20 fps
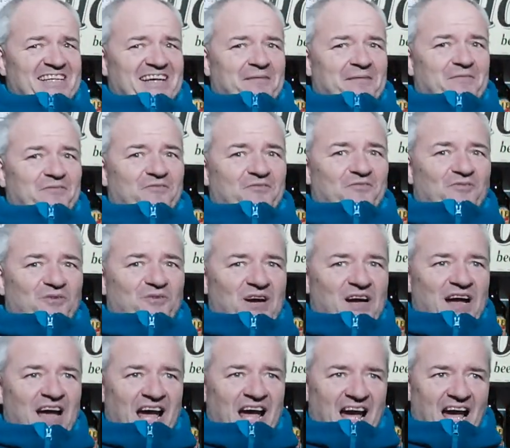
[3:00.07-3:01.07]
at before,
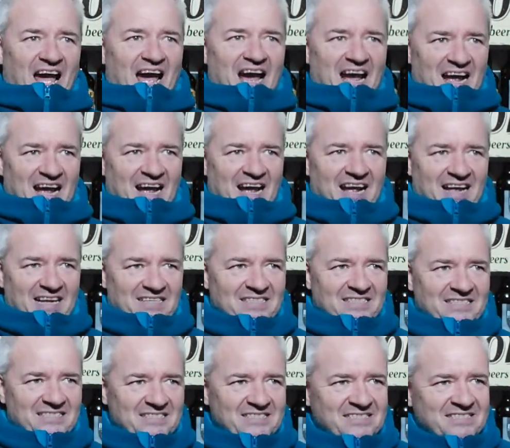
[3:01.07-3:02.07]

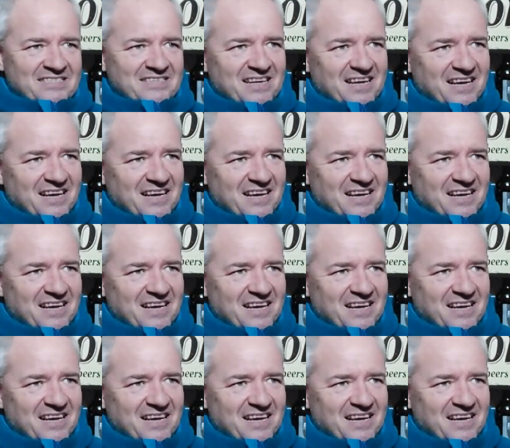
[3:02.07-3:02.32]
and